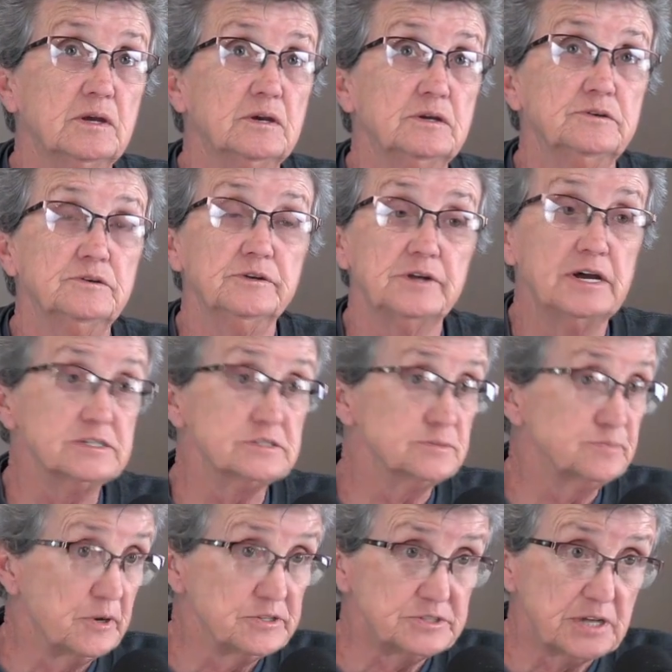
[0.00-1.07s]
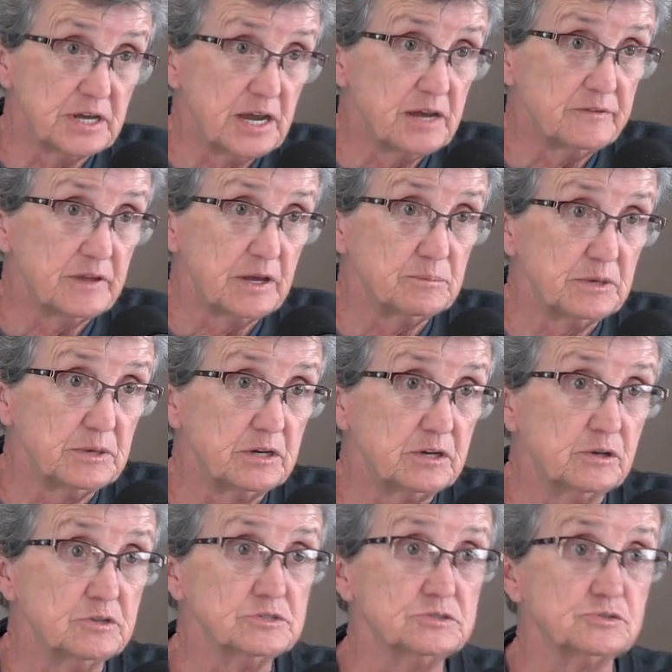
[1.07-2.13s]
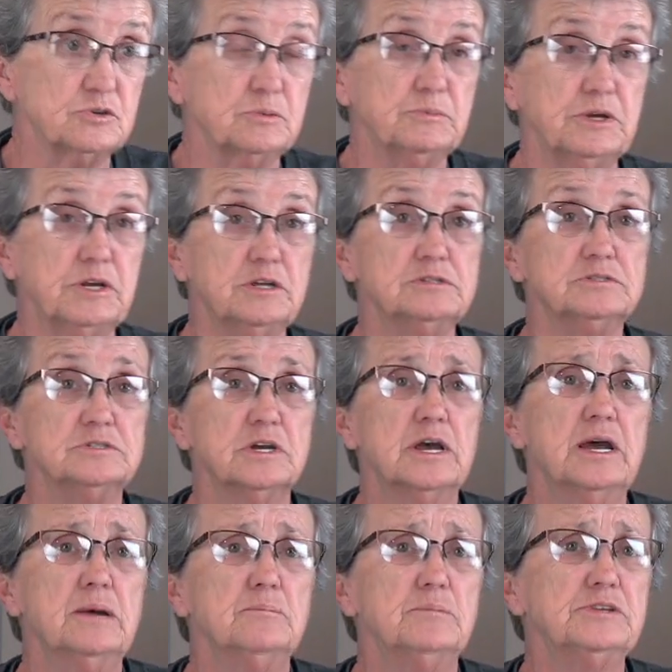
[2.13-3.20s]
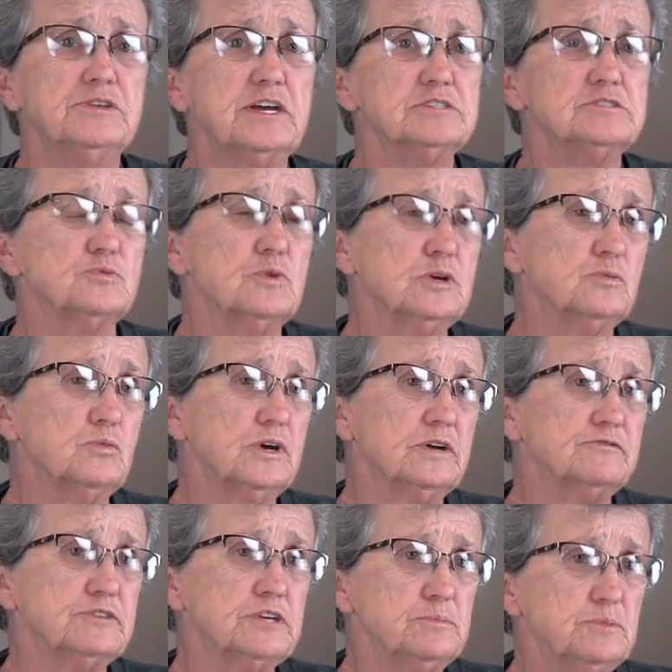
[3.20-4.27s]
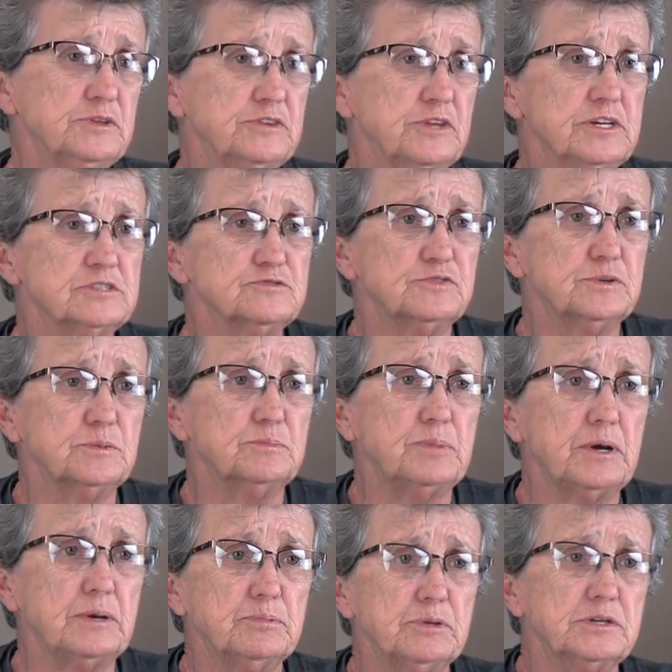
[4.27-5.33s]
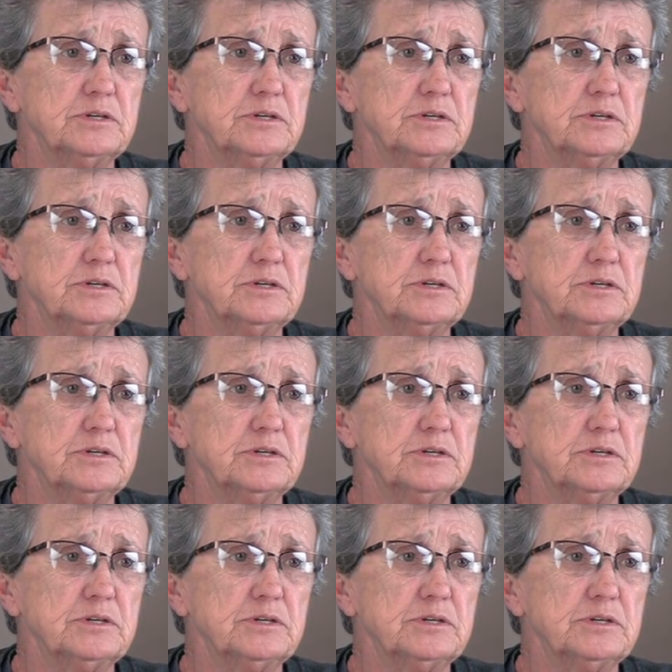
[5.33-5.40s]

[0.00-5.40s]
You're not supposed to have that many closed door meetings, but that's one way of keeping things from the public,